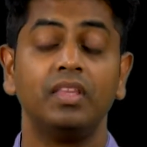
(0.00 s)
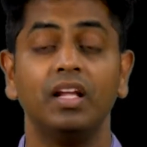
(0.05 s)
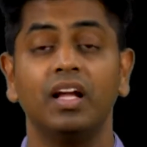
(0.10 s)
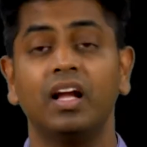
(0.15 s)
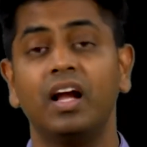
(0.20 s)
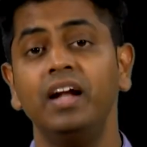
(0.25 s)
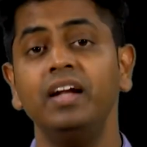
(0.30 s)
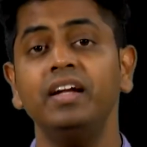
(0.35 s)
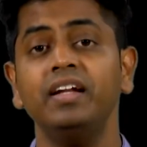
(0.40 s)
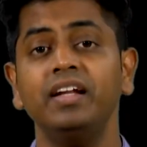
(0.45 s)

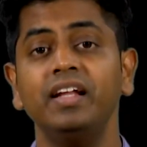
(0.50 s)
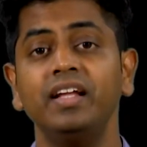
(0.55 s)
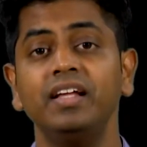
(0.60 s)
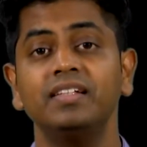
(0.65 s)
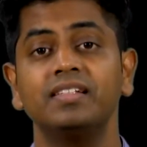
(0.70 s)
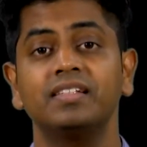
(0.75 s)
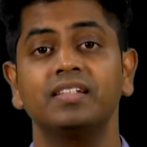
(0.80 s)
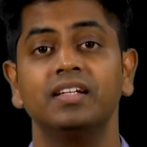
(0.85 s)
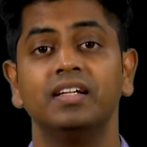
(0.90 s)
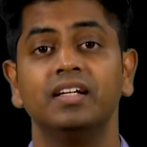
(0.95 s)

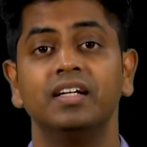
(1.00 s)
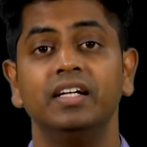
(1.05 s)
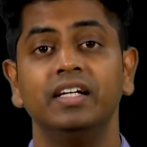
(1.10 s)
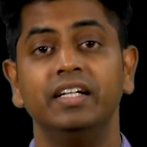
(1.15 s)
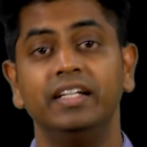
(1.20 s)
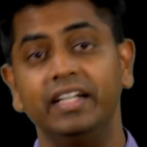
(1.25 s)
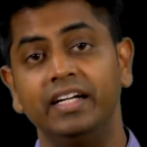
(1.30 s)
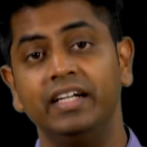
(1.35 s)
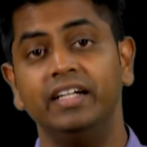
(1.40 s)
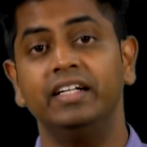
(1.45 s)
countries
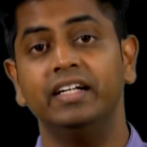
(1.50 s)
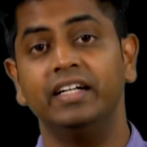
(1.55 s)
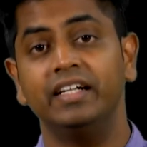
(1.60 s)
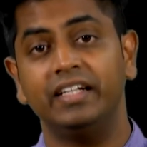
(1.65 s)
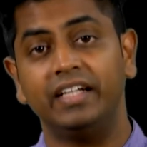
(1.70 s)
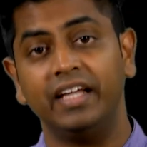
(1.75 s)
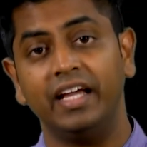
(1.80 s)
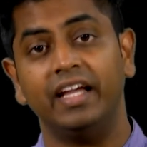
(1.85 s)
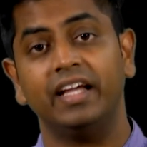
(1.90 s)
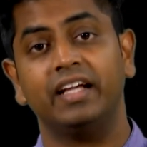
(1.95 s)
did
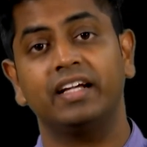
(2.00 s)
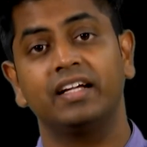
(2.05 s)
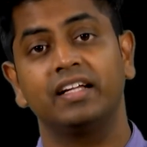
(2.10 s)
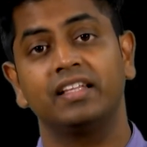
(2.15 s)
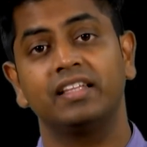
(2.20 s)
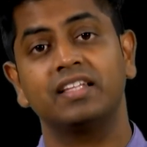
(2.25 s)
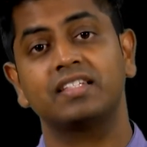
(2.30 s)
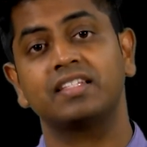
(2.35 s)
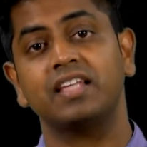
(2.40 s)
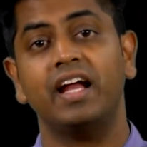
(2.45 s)
take
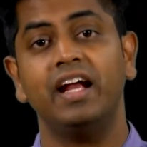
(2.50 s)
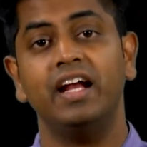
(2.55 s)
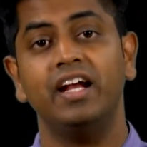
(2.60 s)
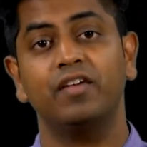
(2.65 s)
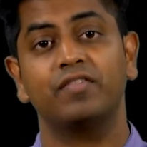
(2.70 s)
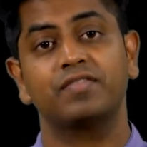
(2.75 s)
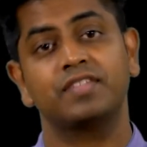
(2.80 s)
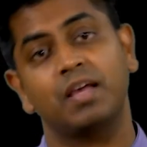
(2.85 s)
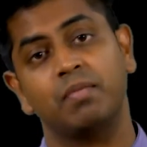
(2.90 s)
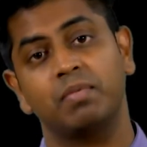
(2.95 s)
the side
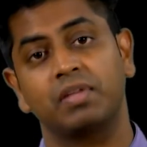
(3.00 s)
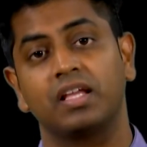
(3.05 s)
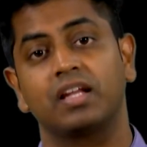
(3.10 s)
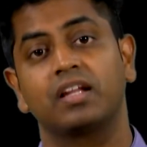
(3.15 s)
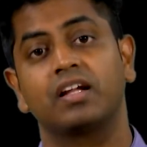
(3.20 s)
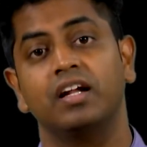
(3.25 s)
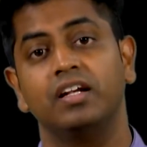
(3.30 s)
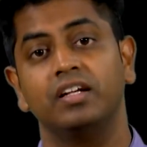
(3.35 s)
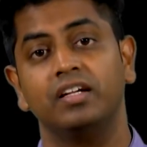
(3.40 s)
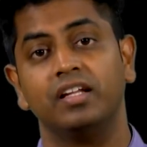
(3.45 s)
of some other
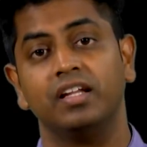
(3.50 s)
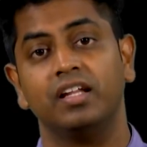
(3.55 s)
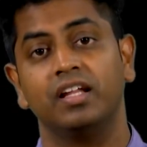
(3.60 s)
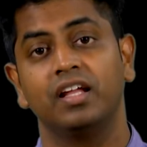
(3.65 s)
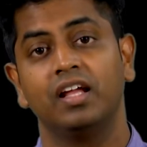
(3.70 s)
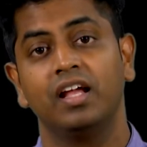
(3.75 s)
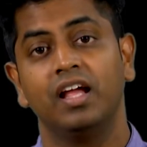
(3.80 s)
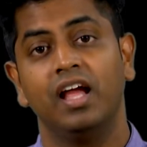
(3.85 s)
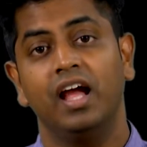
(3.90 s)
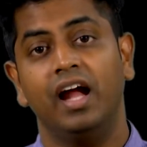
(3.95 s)
country,
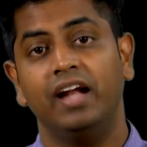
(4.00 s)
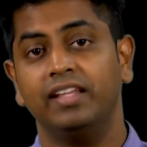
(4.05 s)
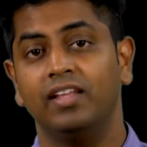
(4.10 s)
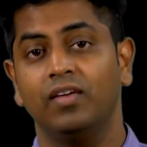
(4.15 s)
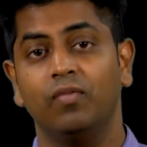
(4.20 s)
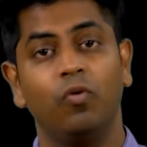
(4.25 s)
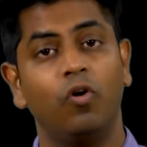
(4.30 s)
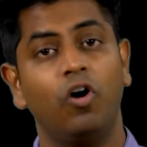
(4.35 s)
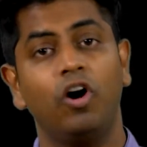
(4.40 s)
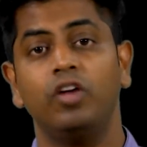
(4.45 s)
and
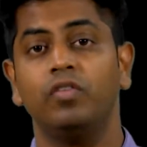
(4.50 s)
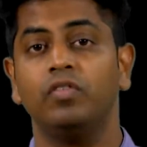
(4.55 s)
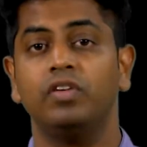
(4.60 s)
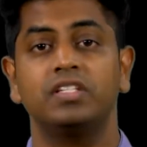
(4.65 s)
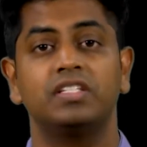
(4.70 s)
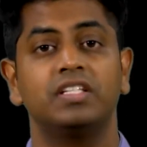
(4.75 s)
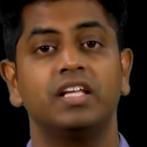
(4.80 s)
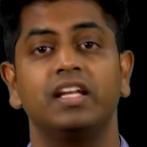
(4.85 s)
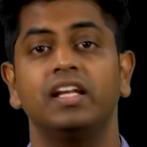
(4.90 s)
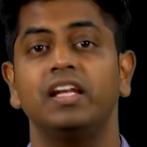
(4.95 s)
the war
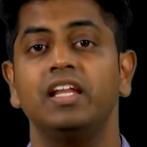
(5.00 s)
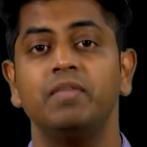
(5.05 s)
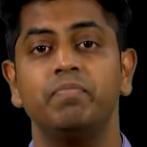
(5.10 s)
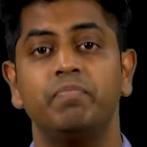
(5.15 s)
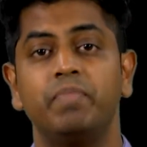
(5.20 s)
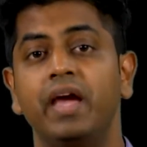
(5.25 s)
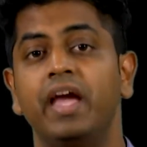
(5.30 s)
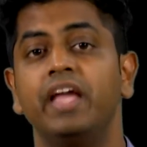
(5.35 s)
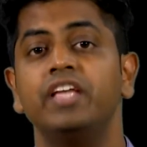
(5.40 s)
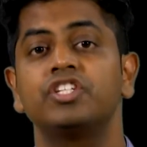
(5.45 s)
was generally
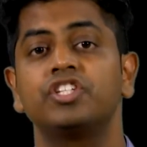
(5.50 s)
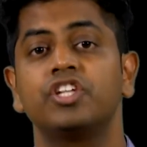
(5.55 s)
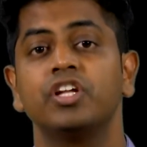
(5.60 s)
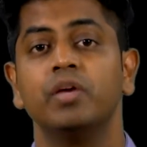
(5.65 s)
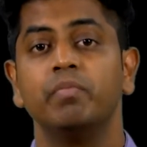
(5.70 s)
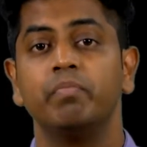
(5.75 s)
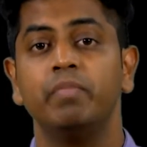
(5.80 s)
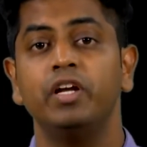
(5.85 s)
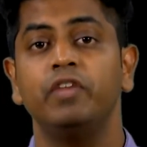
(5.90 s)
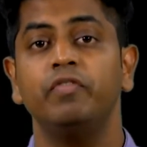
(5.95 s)
waged
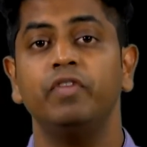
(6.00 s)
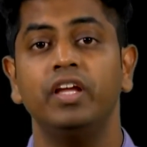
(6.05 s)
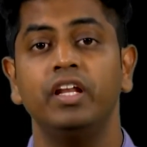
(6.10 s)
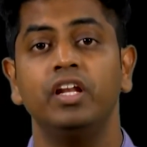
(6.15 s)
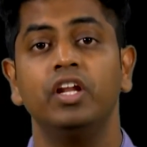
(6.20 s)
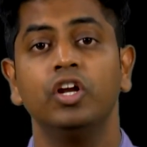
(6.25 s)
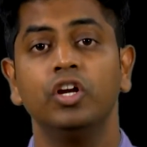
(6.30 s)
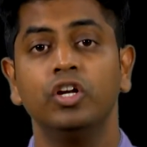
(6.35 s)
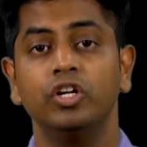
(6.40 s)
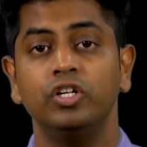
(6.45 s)

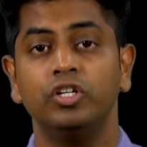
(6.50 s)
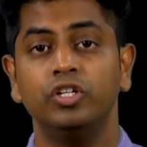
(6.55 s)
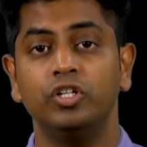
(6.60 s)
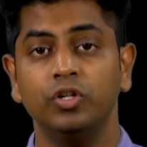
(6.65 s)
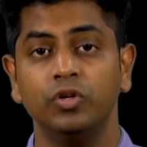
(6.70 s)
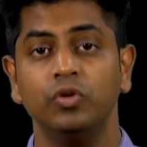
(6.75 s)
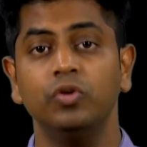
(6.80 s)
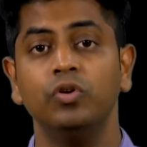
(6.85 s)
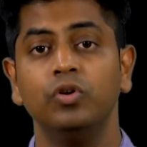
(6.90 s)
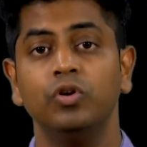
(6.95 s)
between
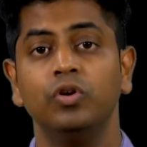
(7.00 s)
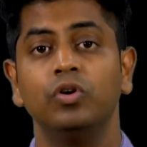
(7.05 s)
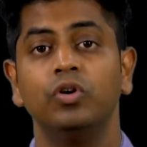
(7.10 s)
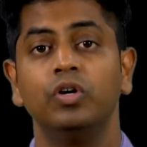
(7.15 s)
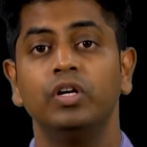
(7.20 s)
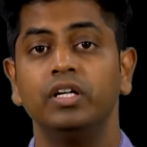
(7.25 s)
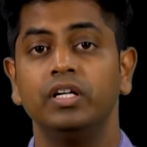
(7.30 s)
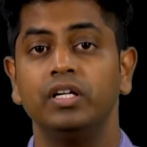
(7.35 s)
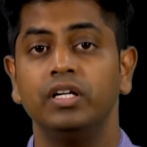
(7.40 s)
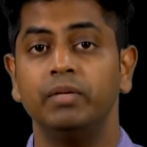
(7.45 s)
two
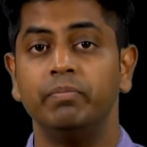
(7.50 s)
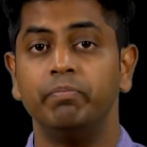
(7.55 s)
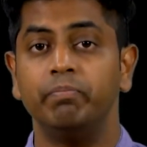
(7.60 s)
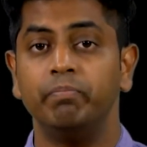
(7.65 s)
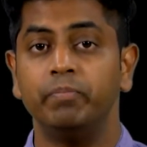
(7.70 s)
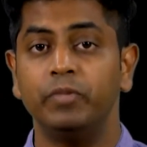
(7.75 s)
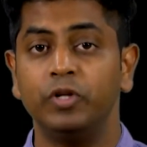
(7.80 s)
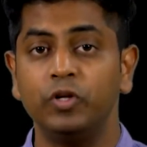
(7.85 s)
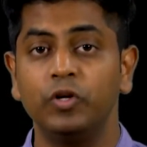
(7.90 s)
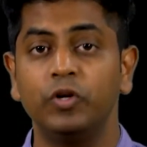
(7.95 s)

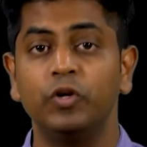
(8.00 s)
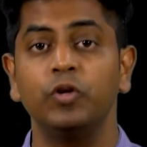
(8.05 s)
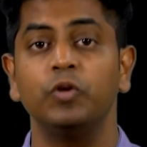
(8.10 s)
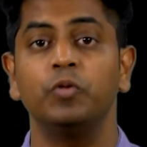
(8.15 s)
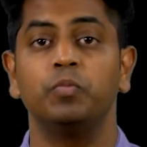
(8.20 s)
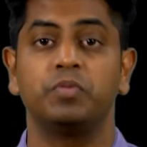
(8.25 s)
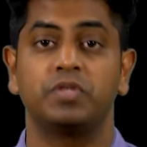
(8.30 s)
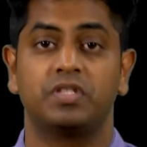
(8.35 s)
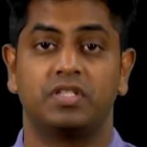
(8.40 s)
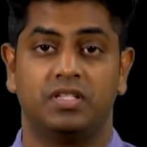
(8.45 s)

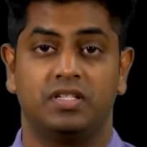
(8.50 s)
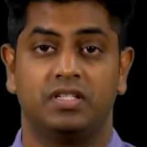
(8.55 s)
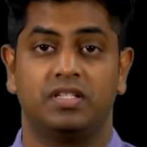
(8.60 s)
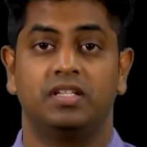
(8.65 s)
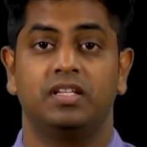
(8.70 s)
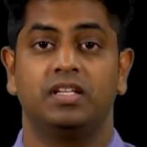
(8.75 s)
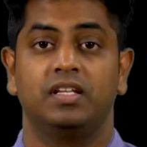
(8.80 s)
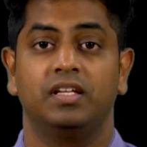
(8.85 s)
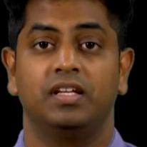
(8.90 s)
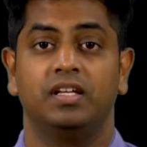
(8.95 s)
groups.
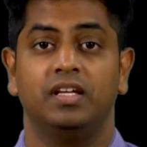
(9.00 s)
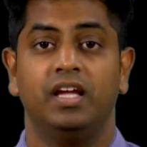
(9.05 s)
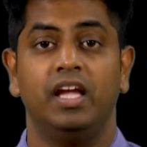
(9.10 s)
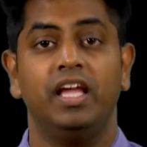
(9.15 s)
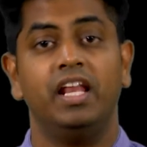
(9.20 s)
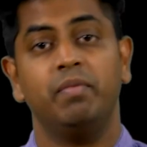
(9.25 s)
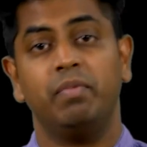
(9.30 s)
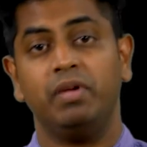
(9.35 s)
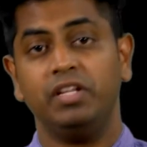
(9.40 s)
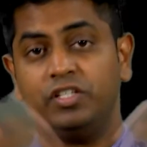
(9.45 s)

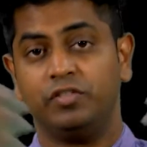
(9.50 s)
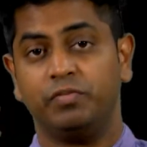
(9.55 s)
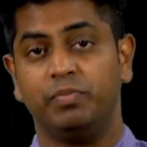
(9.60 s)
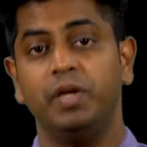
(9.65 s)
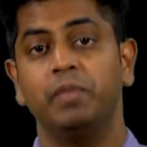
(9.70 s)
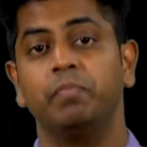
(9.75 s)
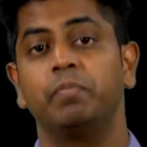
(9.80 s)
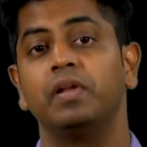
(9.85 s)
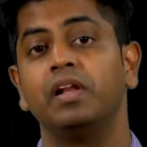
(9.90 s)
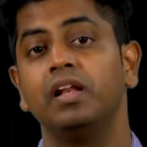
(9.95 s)
In a bunch of
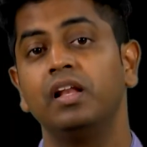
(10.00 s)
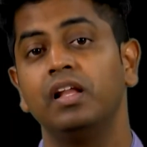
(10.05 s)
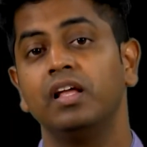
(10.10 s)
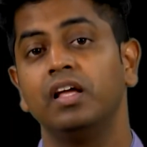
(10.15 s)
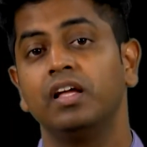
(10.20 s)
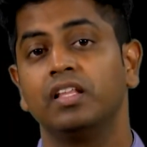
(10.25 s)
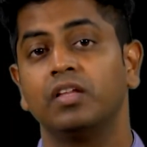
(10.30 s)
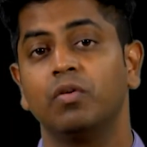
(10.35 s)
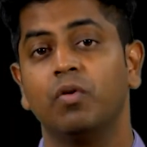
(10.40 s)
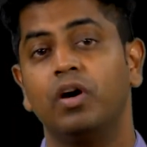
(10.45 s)
people,
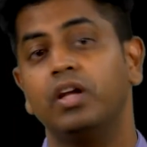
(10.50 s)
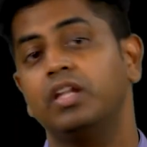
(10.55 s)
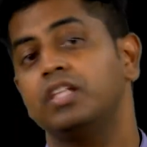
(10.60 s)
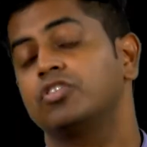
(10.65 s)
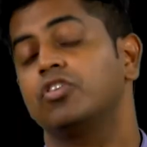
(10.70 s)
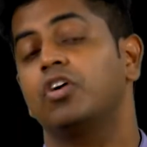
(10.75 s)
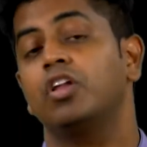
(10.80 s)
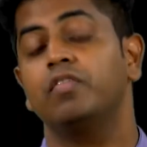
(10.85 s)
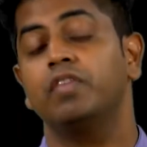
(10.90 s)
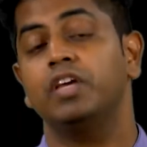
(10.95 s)
the war is
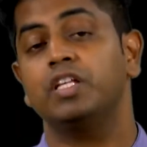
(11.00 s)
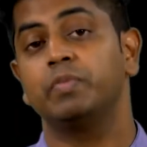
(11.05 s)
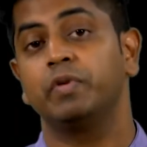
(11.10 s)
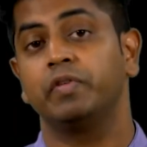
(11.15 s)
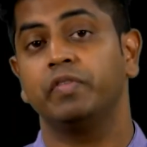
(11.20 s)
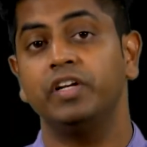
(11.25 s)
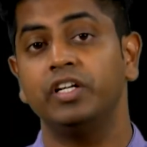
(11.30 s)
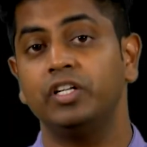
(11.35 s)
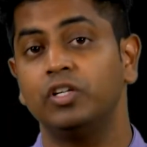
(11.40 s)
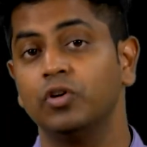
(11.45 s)
always
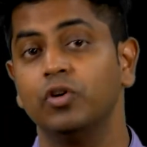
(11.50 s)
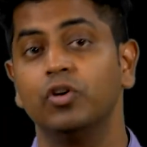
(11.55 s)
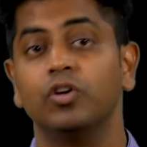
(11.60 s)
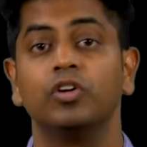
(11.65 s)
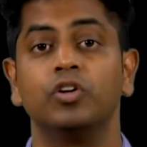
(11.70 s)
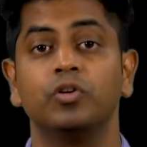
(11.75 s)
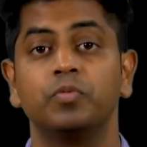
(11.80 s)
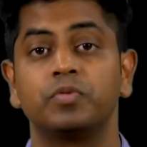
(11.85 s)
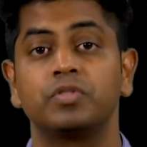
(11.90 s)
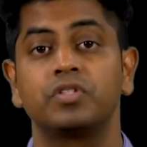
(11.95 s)
between two
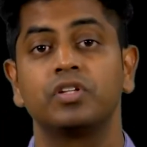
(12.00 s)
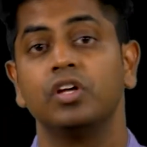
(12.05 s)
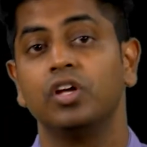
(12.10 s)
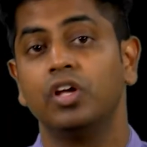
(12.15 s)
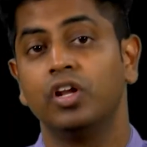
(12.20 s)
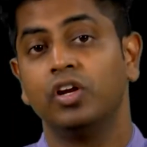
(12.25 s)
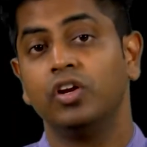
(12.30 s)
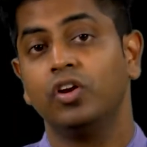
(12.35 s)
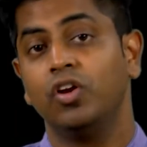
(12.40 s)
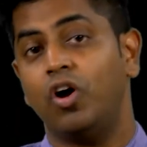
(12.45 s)
groups,
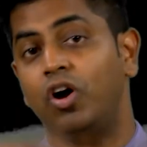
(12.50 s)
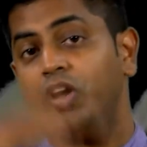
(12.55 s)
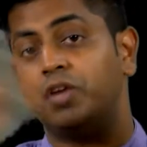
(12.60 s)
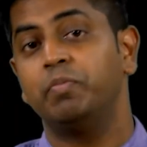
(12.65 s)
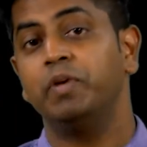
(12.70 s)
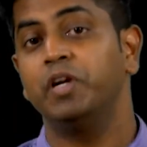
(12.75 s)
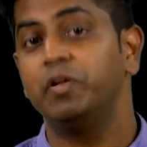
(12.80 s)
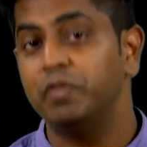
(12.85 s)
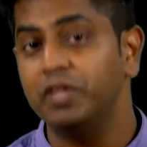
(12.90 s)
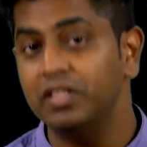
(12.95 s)
not
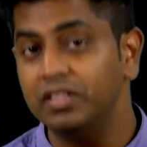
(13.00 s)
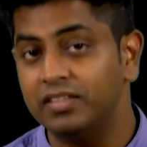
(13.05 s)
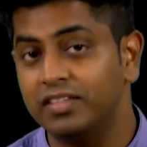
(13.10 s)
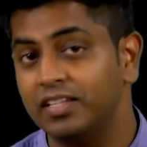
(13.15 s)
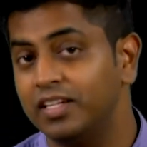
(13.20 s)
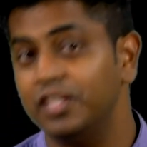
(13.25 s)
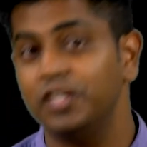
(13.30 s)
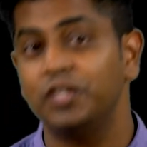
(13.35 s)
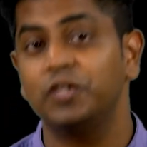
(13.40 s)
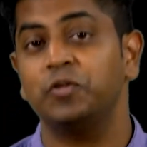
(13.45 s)
between
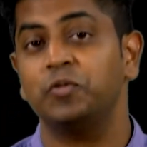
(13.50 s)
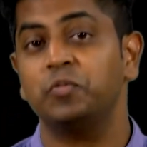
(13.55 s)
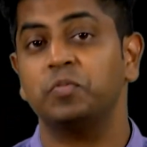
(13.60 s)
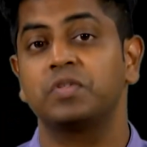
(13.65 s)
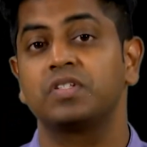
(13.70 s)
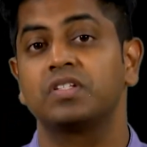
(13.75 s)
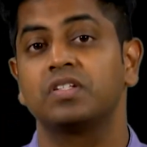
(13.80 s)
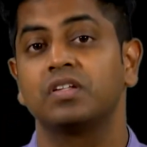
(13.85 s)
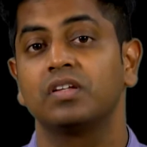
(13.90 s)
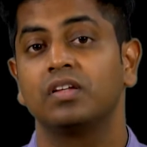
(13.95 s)
three
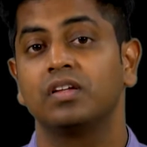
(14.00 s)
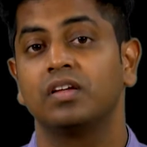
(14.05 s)
groups.